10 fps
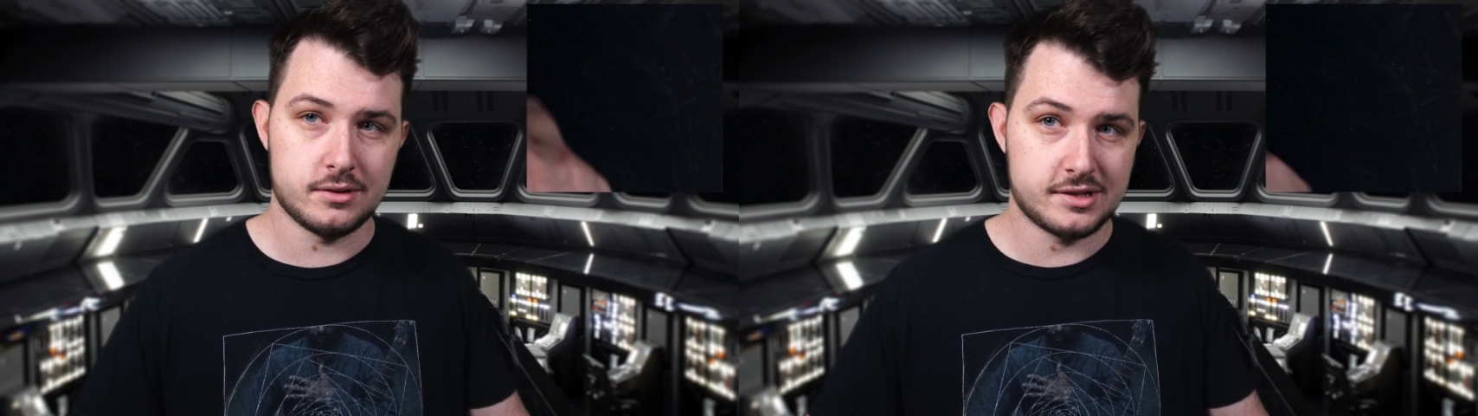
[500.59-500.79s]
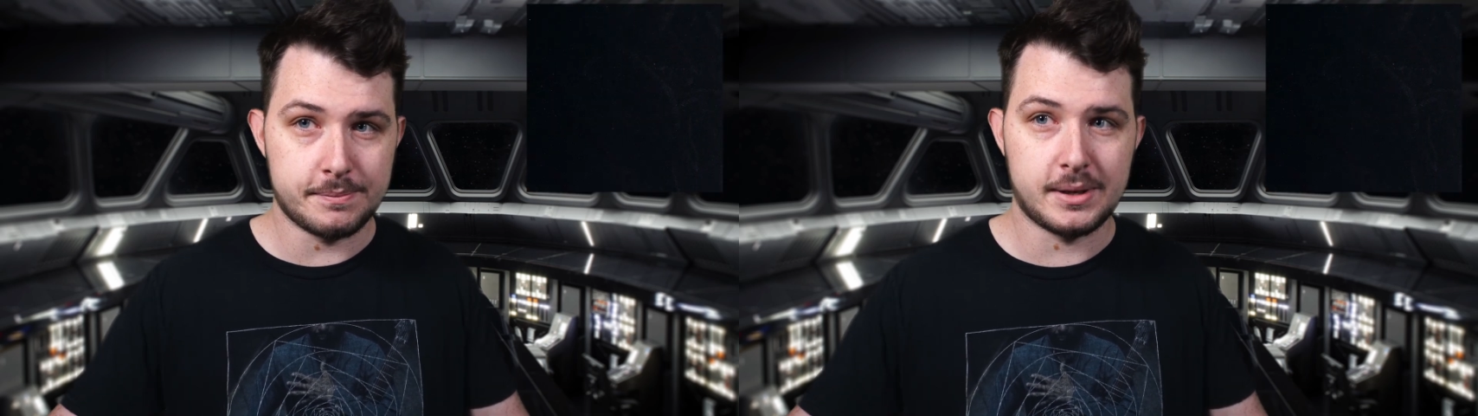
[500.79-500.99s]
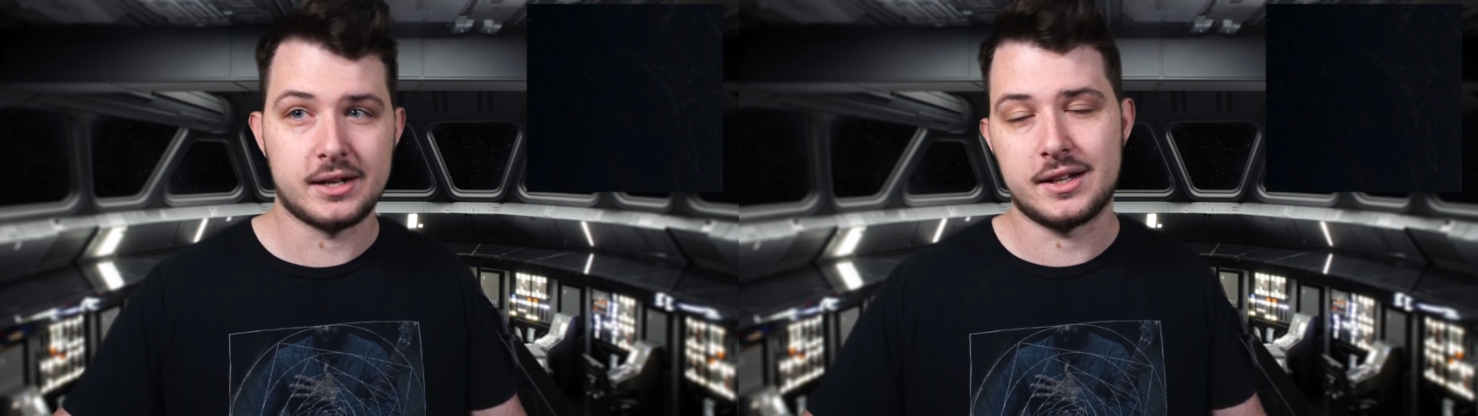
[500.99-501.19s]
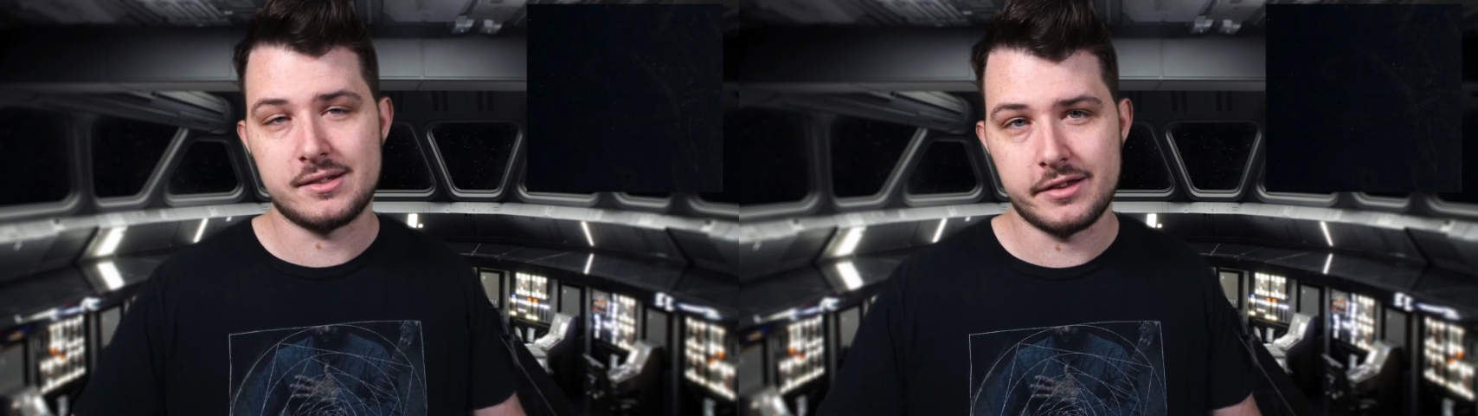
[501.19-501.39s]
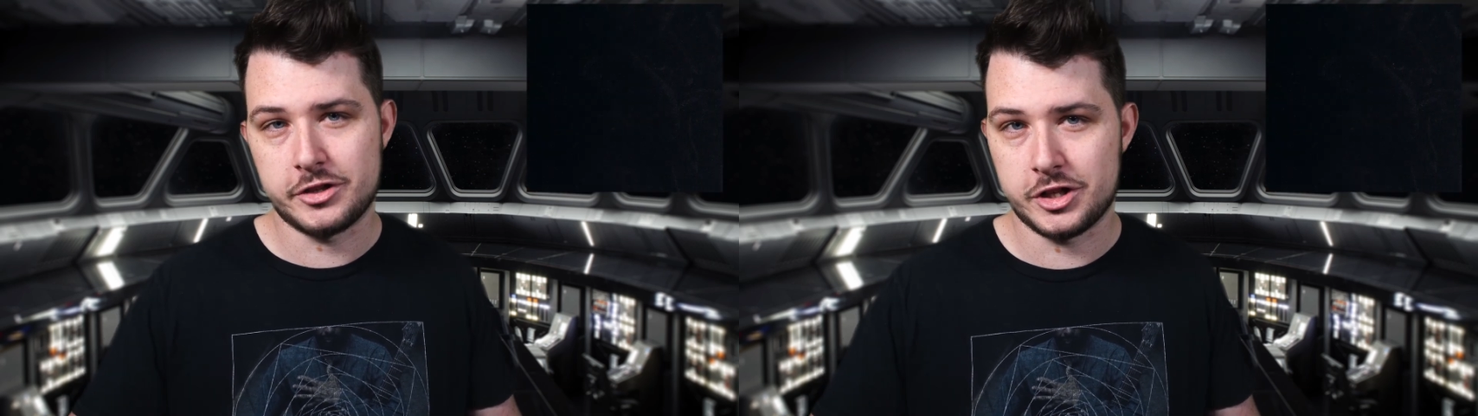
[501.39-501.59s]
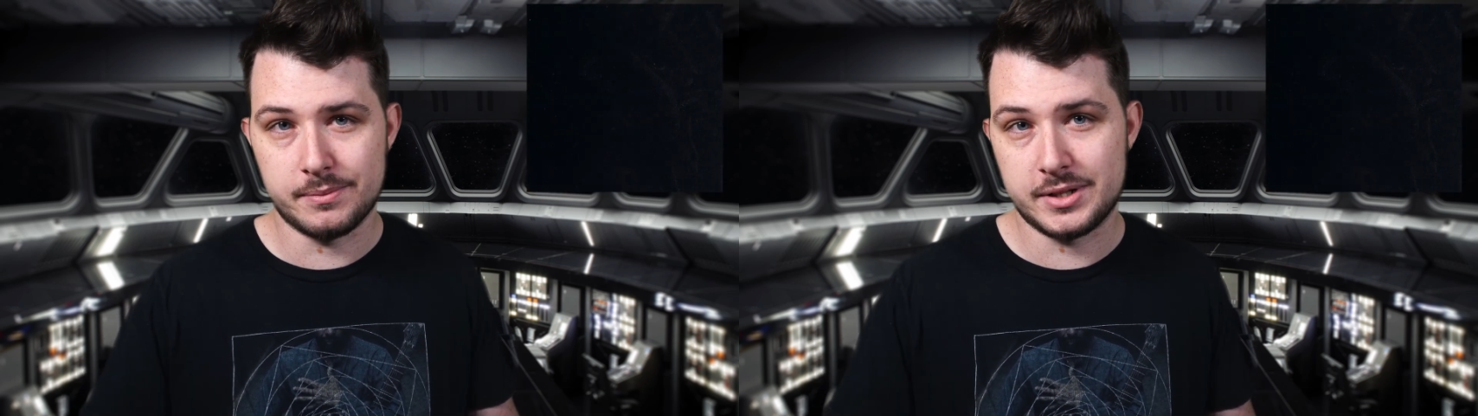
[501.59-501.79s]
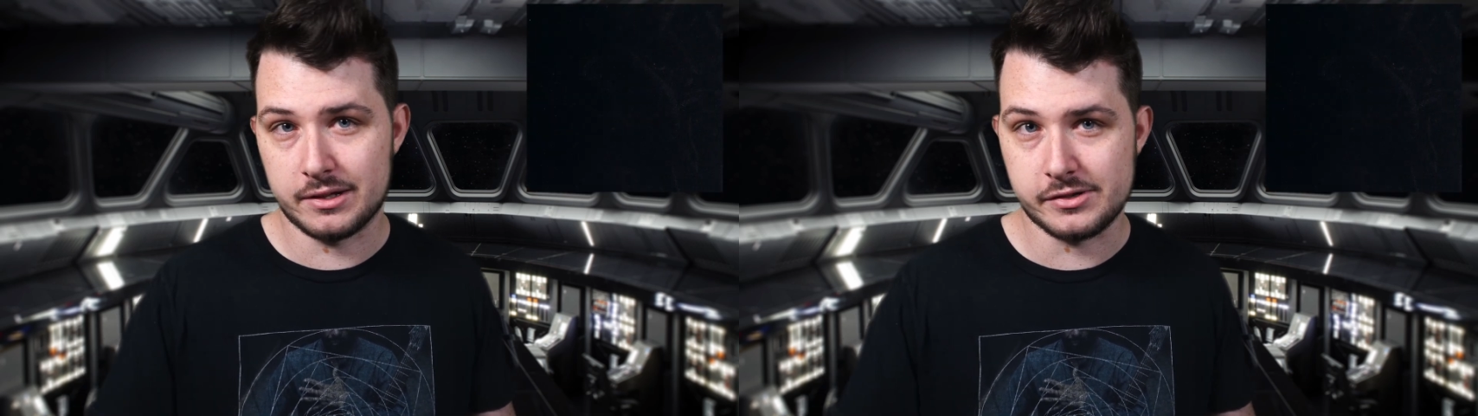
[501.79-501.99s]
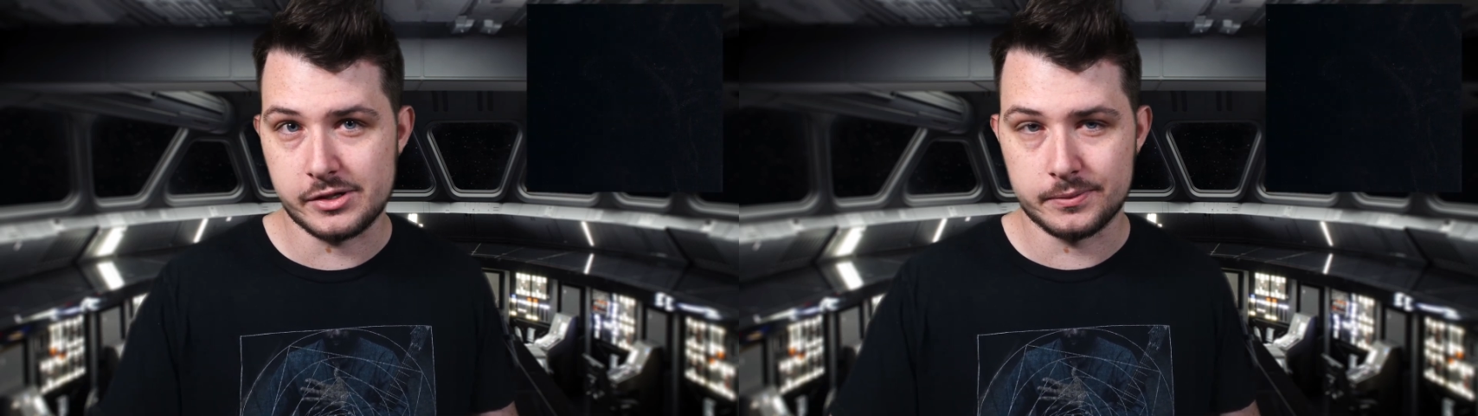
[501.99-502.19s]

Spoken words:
setback dice the GM tells you.